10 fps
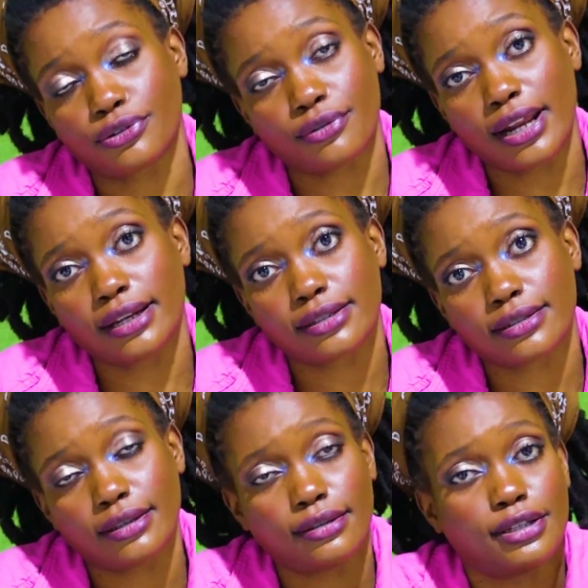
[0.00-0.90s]

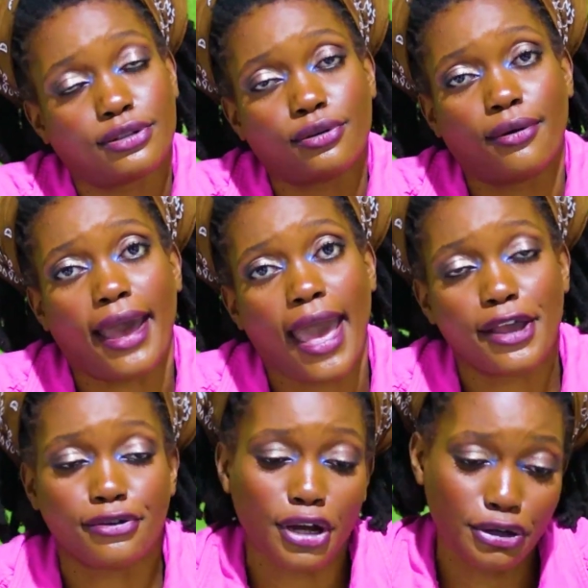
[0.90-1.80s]
Dreads, it's your
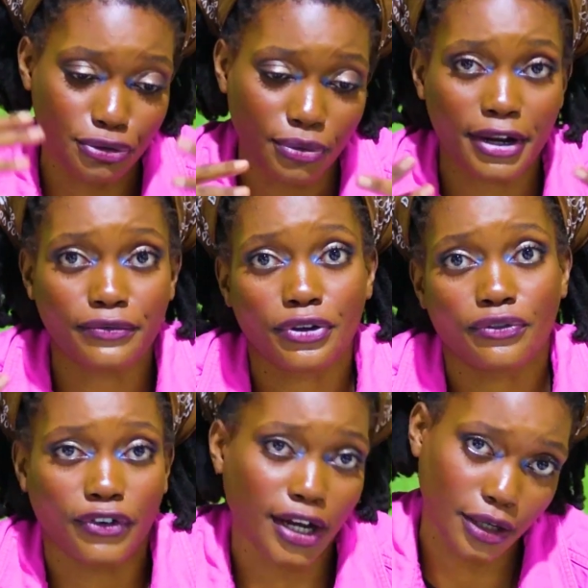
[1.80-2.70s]
hair, you can do whatever
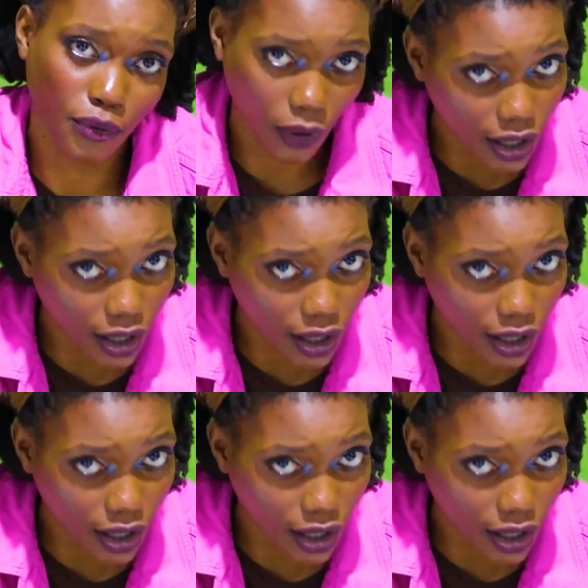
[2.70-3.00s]
you fucking